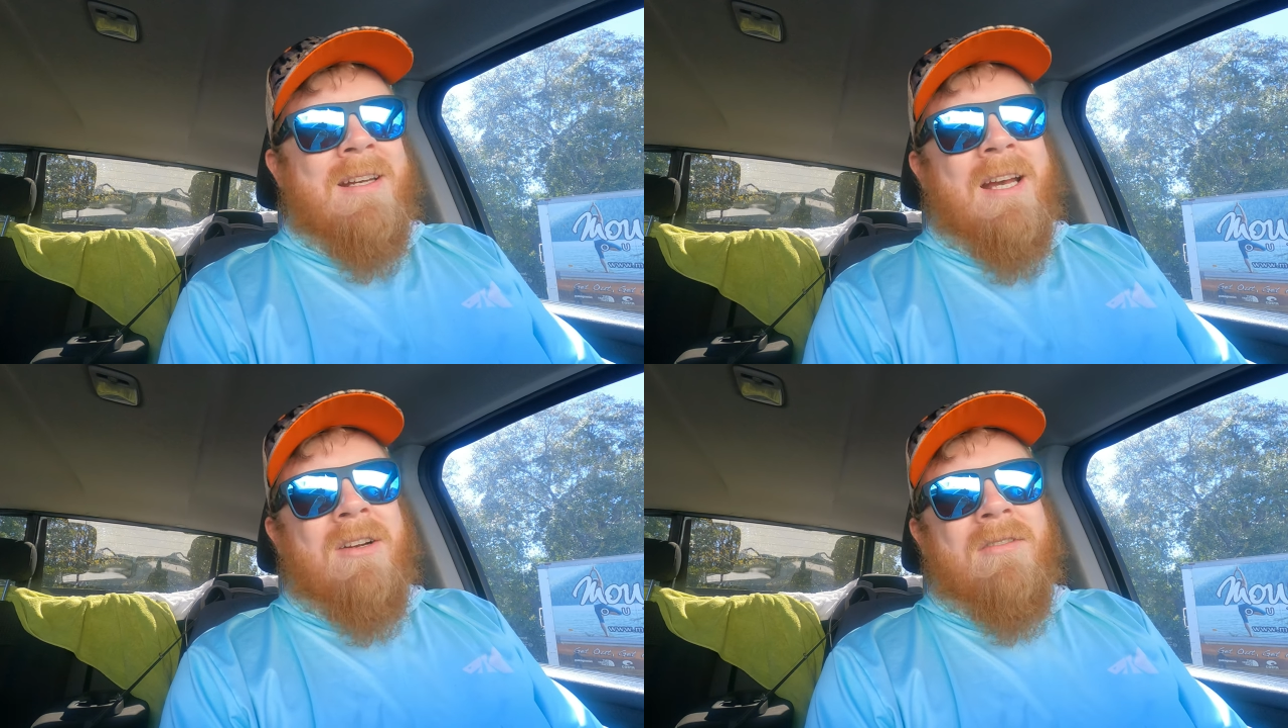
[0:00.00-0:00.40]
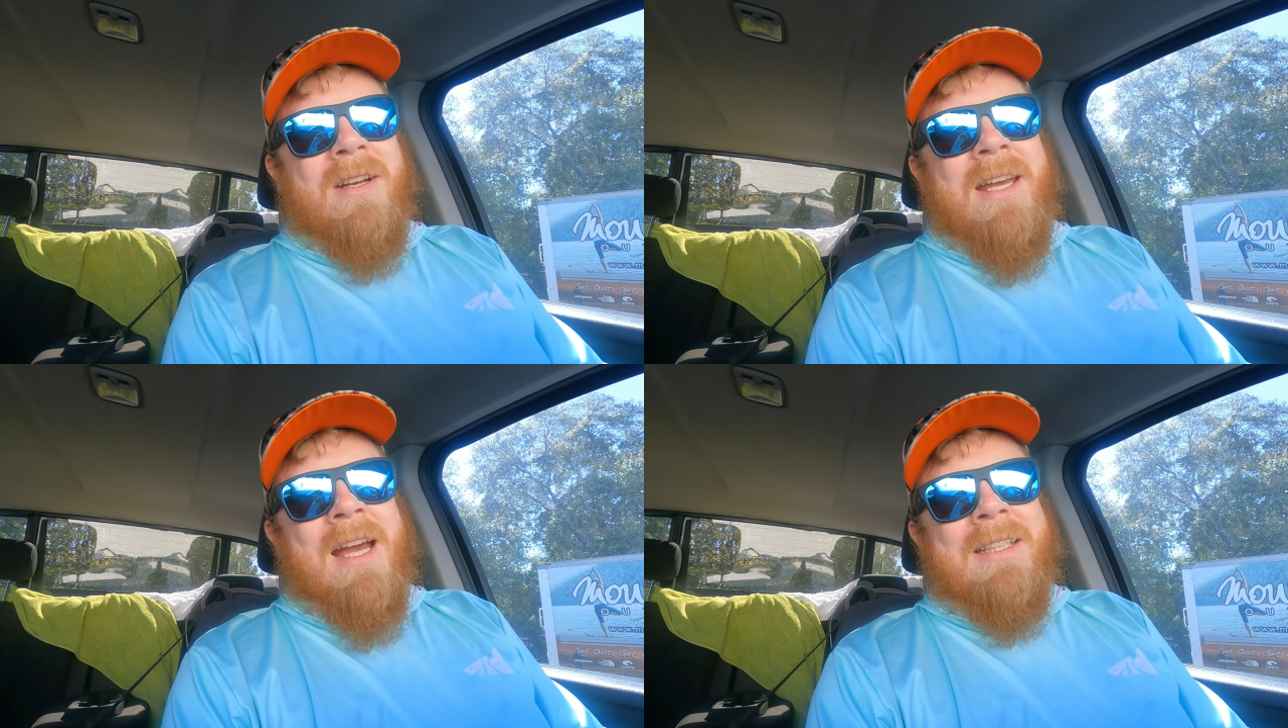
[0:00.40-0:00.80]
Head over
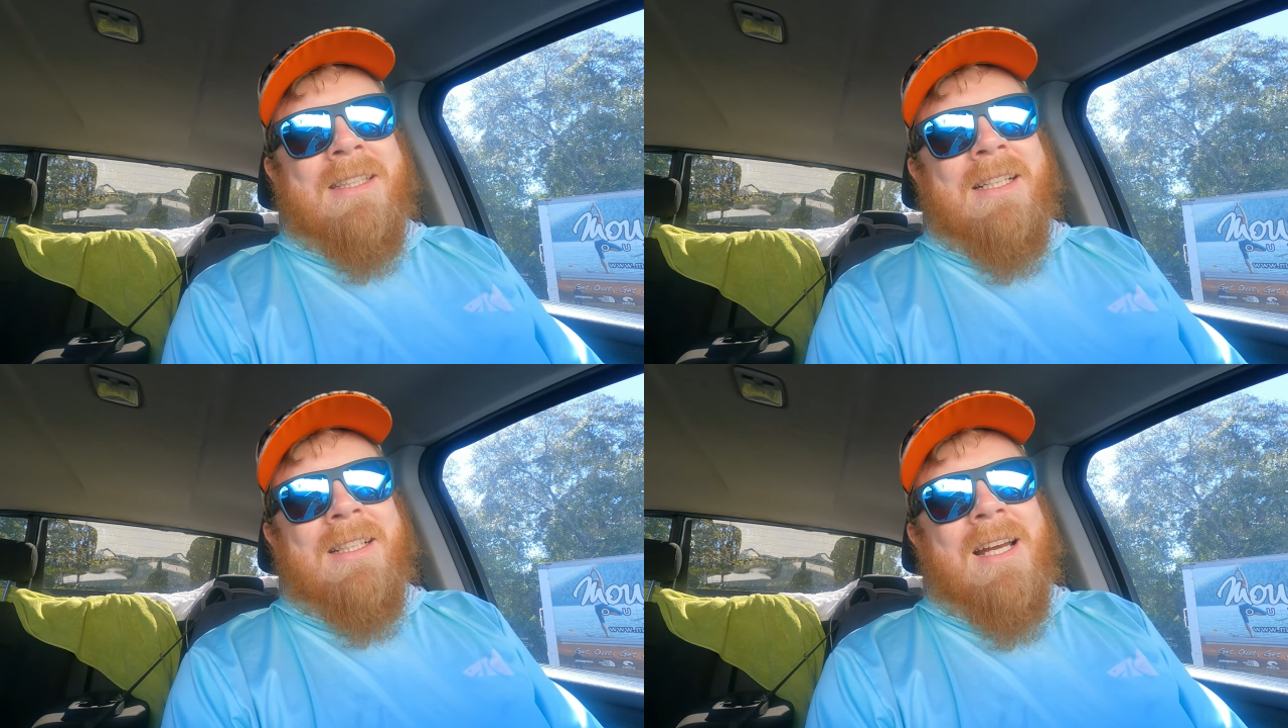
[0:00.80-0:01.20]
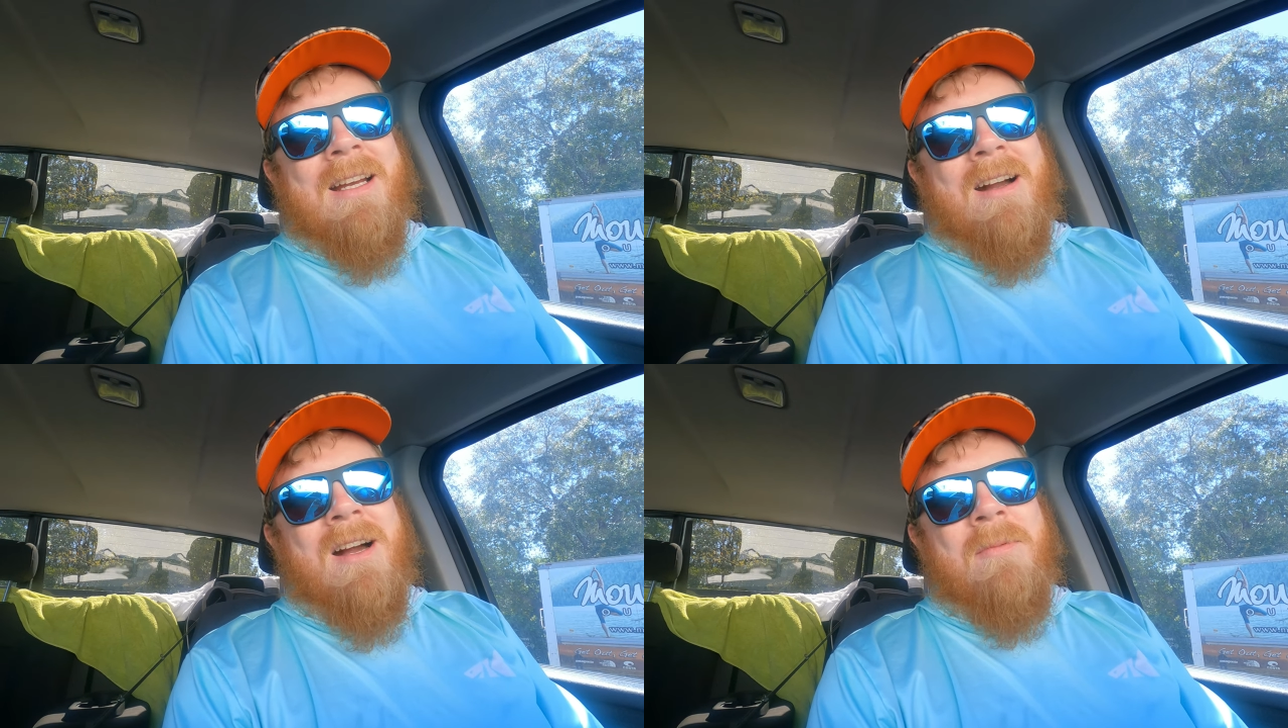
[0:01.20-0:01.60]
to
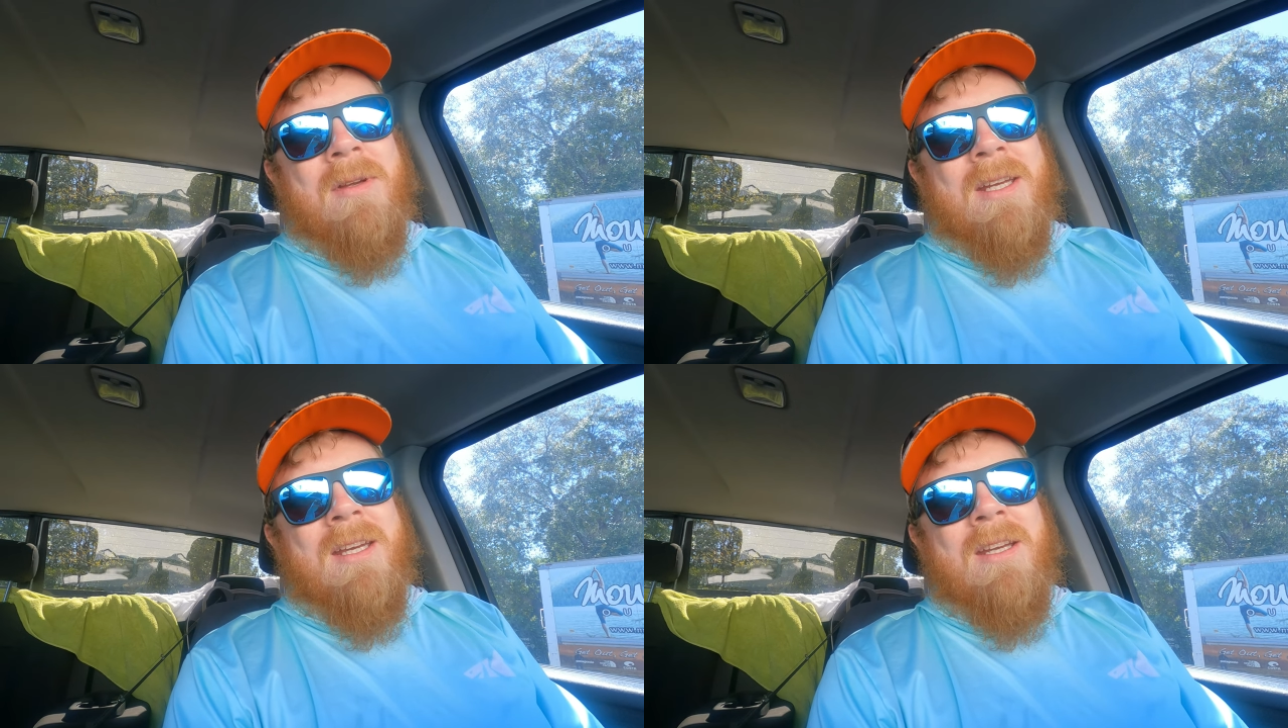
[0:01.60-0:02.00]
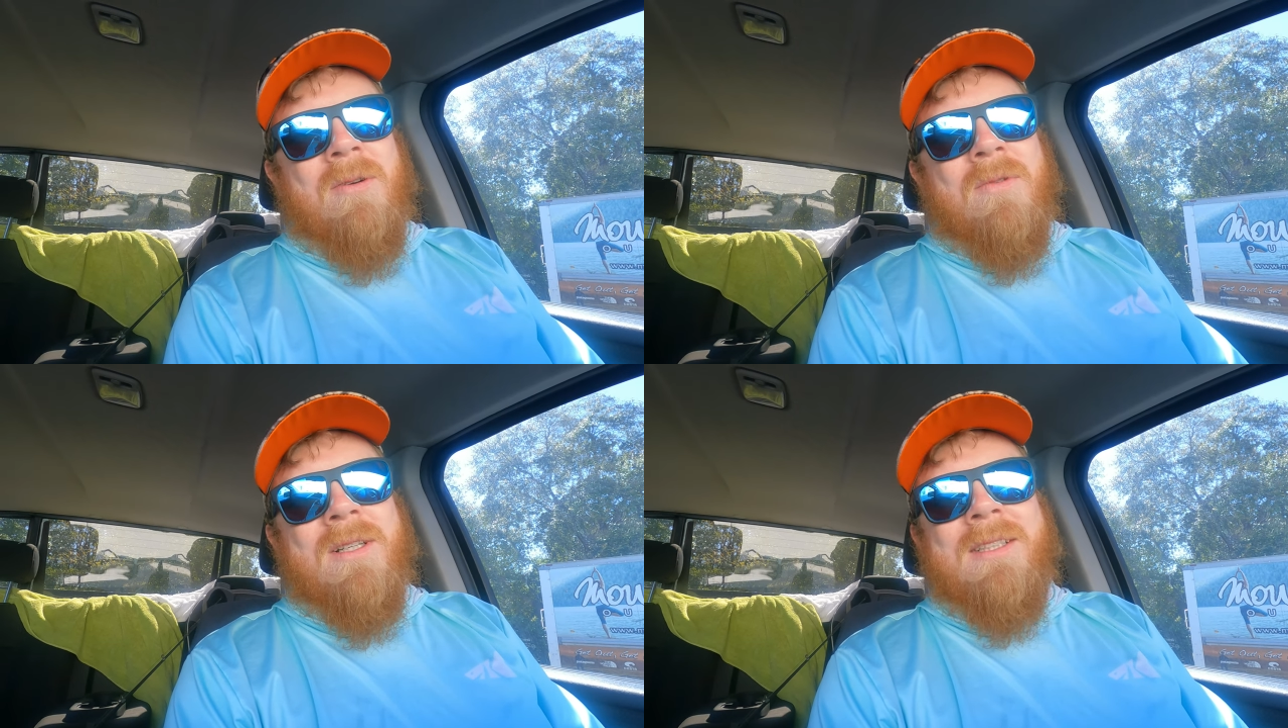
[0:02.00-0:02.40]
KastKing.com and get
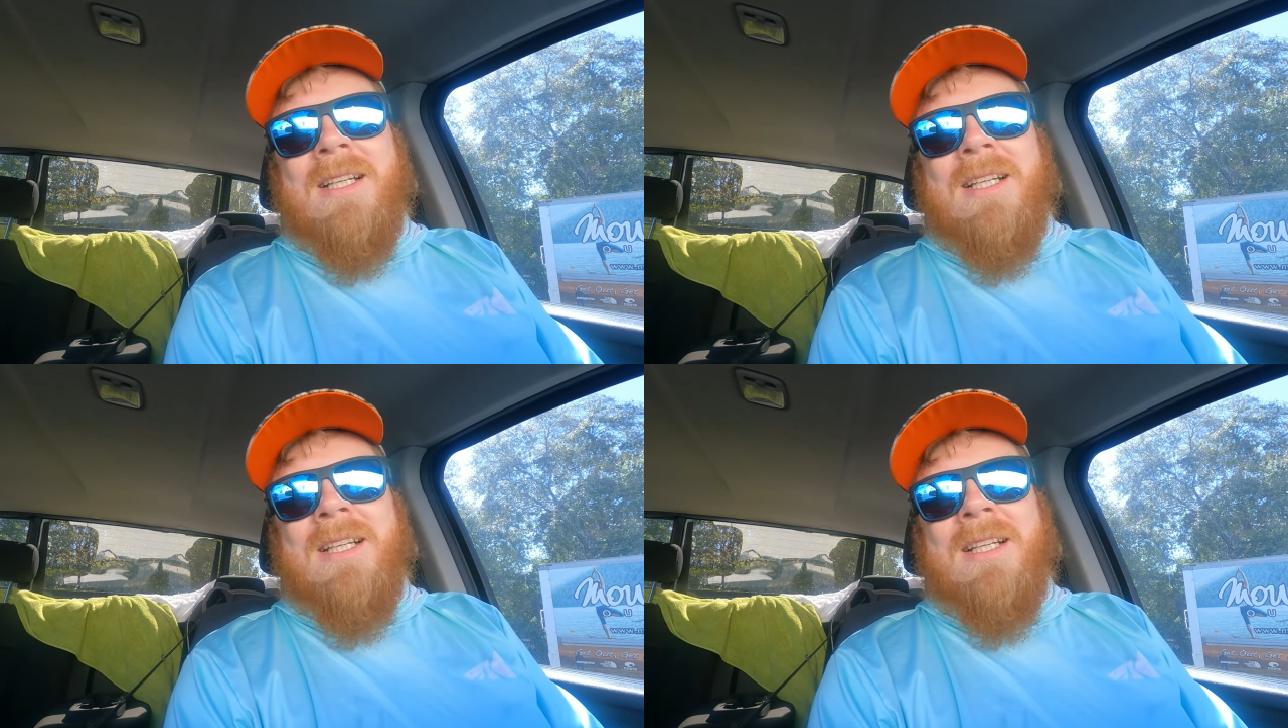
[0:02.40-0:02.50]
you one